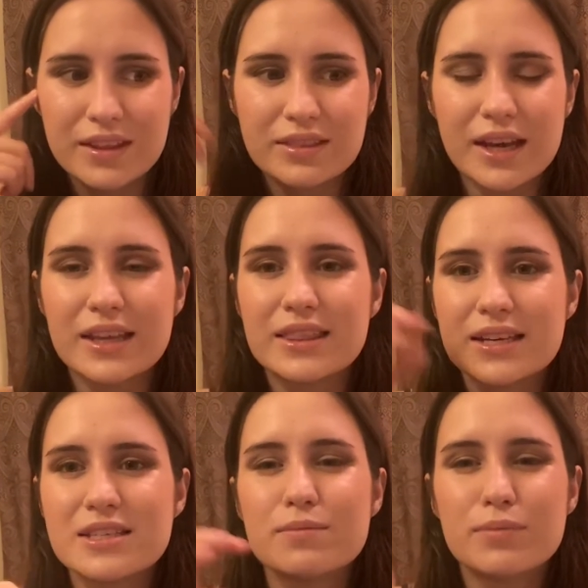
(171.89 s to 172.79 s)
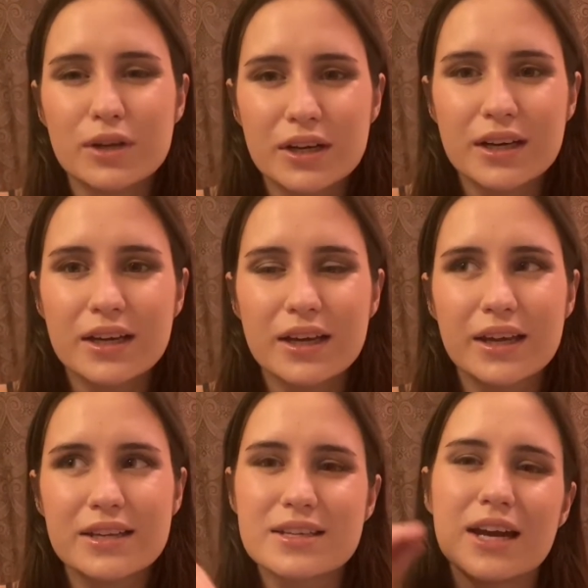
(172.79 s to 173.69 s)
Like this book
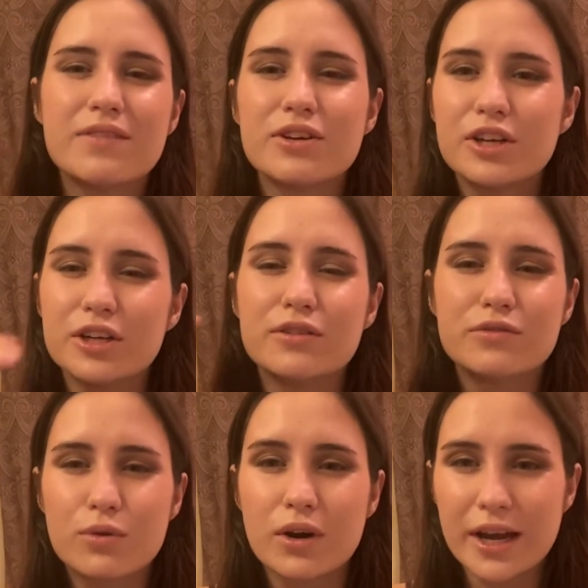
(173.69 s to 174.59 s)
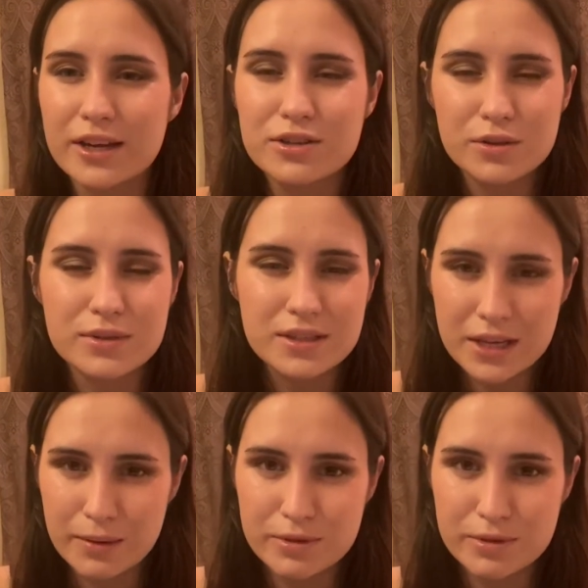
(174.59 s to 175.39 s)
is kind of a good foray into those themes,